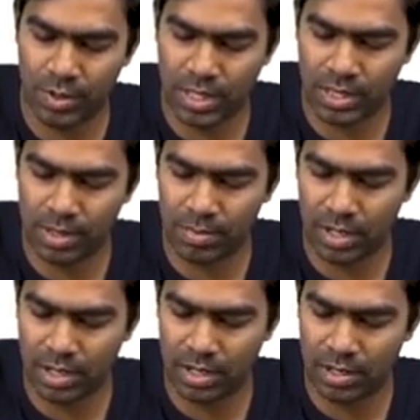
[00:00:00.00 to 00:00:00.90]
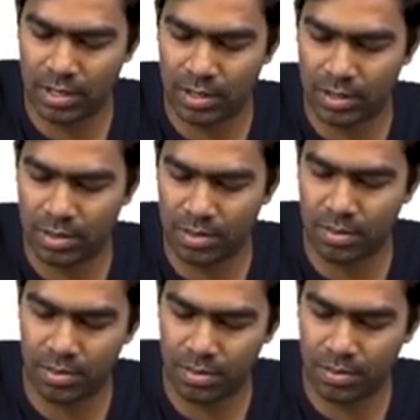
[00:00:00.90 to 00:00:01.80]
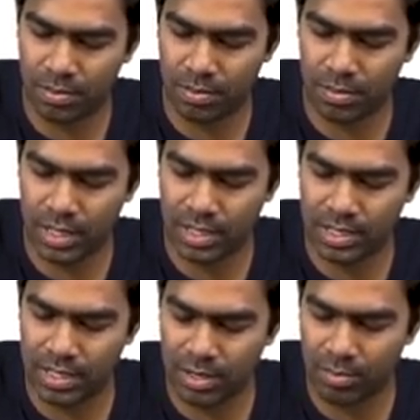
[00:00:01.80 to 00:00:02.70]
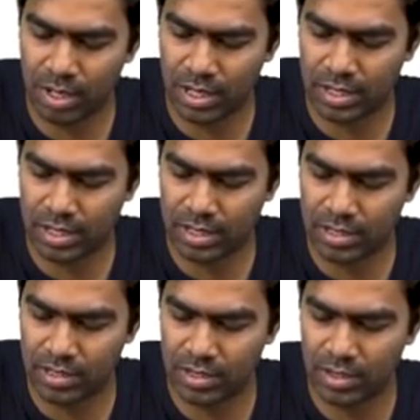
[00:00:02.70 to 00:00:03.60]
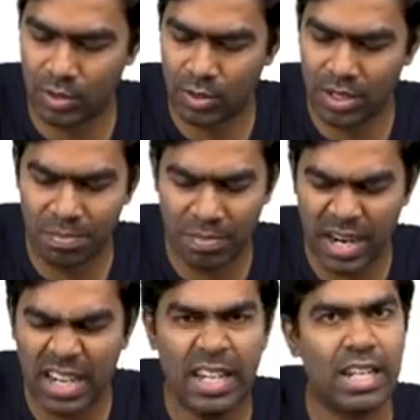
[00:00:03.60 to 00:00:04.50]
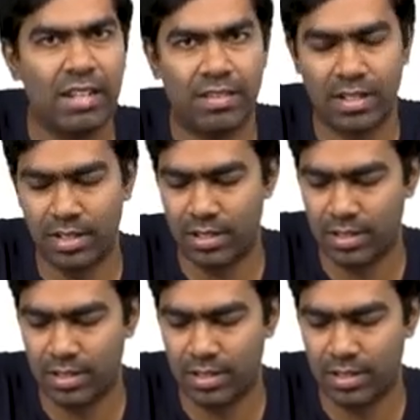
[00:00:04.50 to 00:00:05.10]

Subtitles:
in the MRI, but the serum prolactin is only mildly elevated,